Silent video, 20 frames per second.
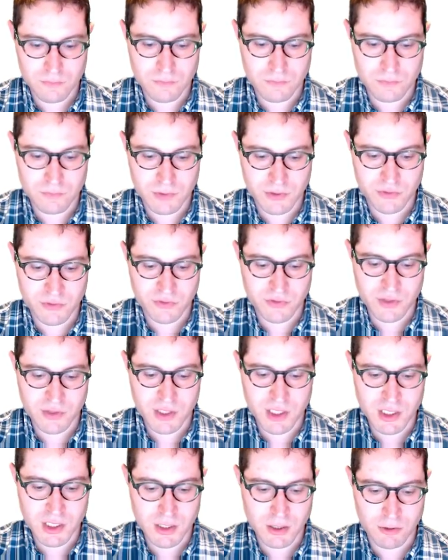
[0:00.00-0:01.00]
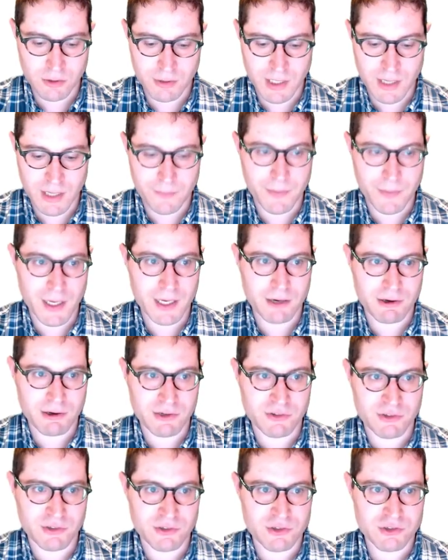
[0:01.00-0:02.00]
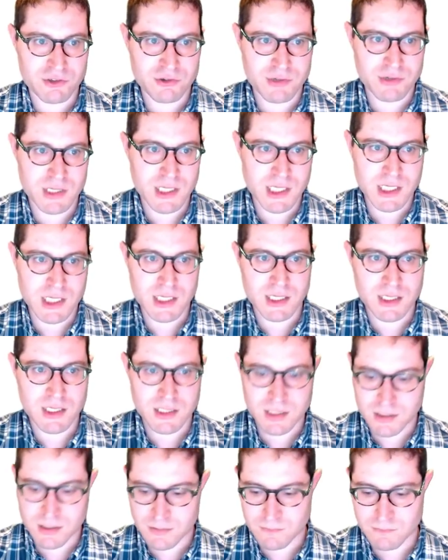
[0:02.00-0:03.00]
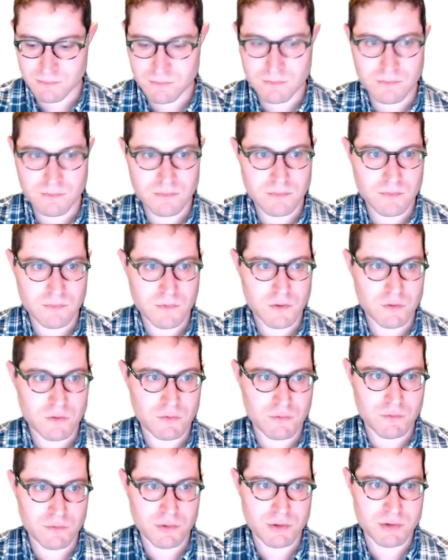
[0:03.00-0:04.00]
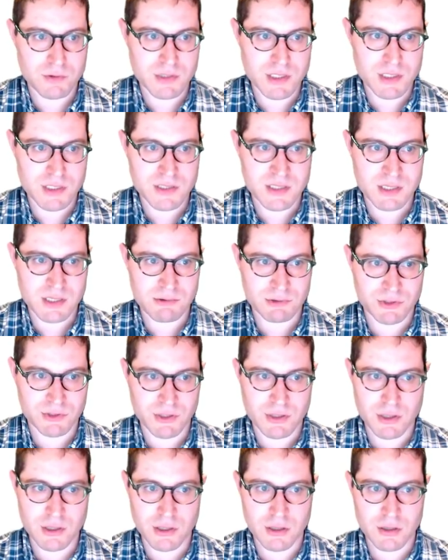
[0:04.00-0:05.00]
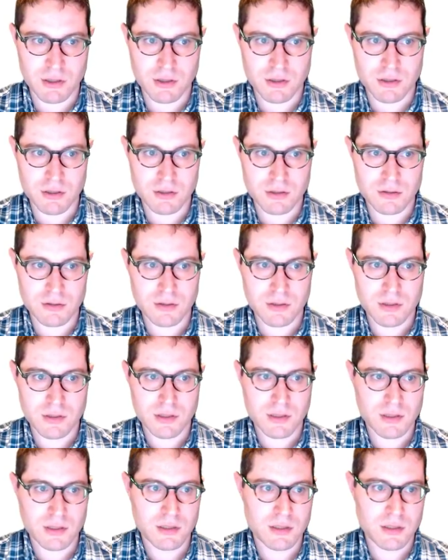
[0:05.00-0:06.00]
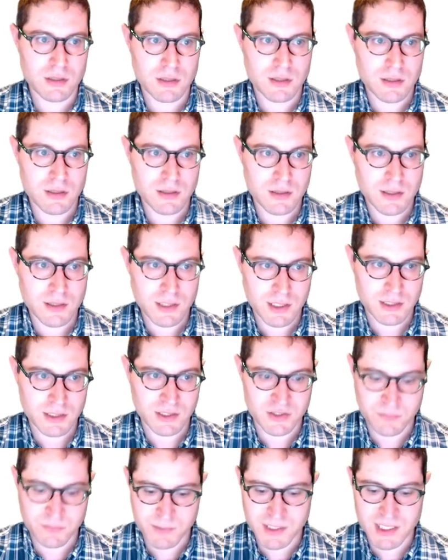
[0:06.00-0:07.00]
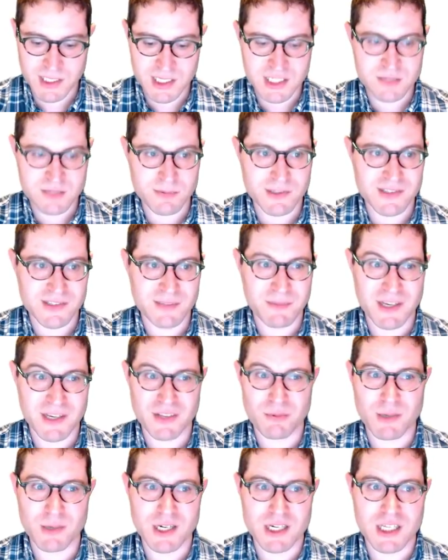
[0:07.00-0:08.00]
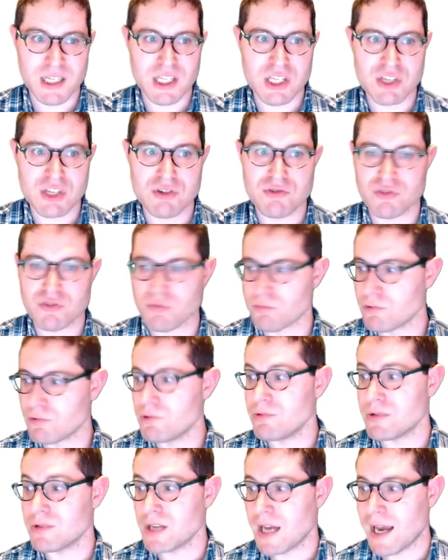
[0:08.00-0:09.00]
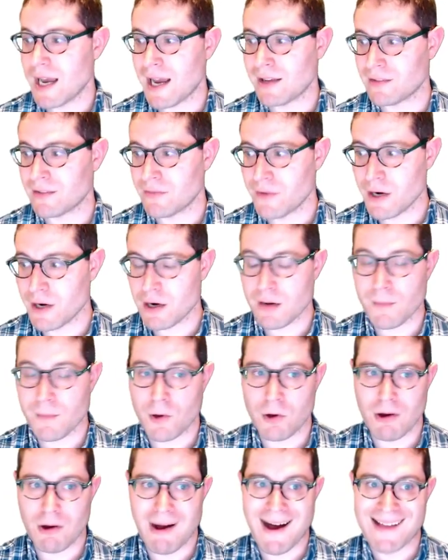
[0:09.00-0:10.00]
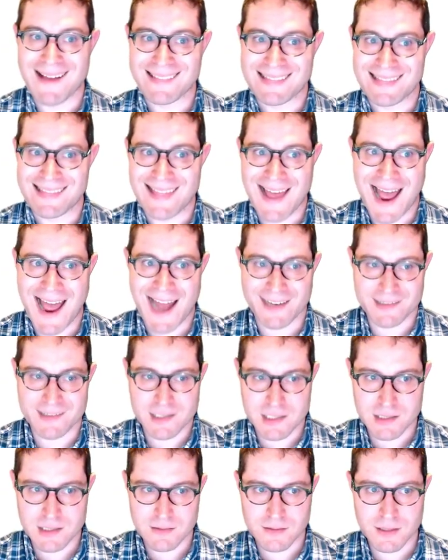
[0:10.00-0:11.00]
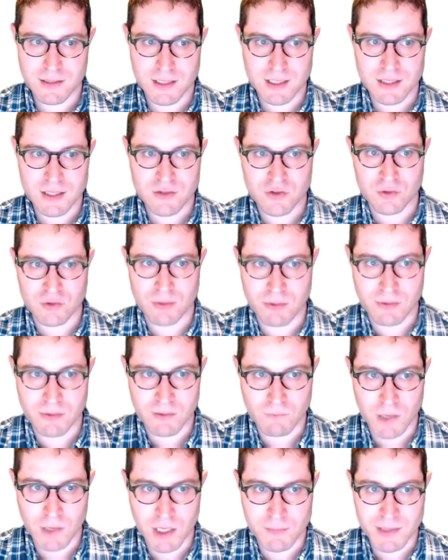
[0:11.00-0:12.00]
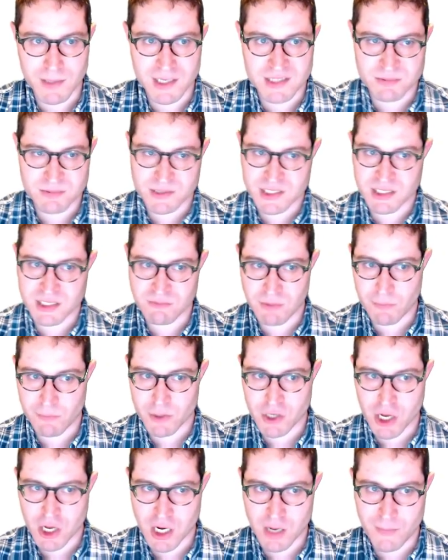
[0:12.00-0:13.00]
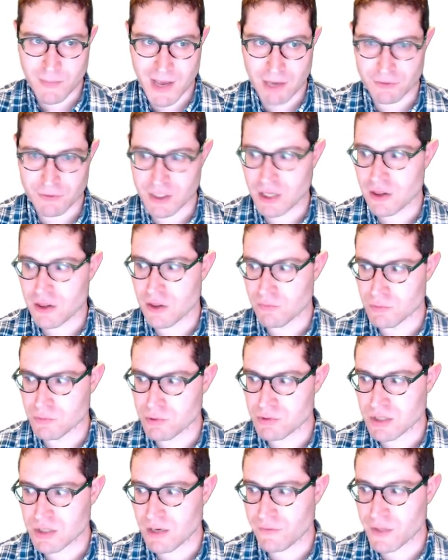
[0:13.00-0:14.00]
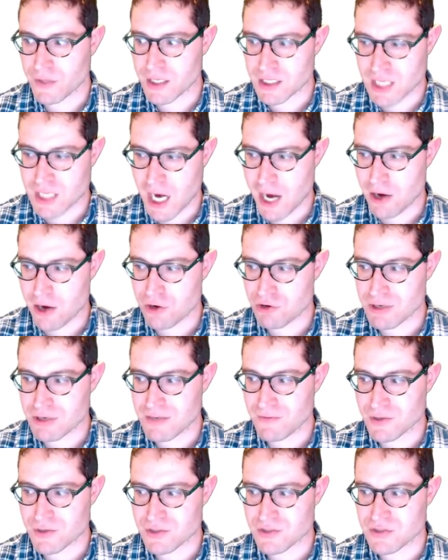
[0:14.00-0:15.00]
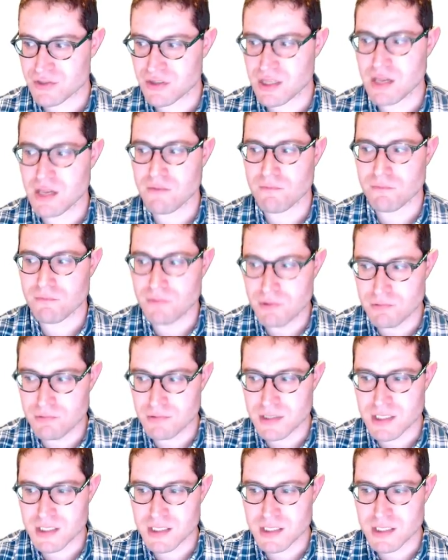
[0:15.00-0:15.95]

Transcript: let's see. Oh yeah, binary search tree, root is equal to null. And let's be explicit because we're going to use root as a variable a lot. So we want to be explicit when we're talking about the root of the entire tree versus the root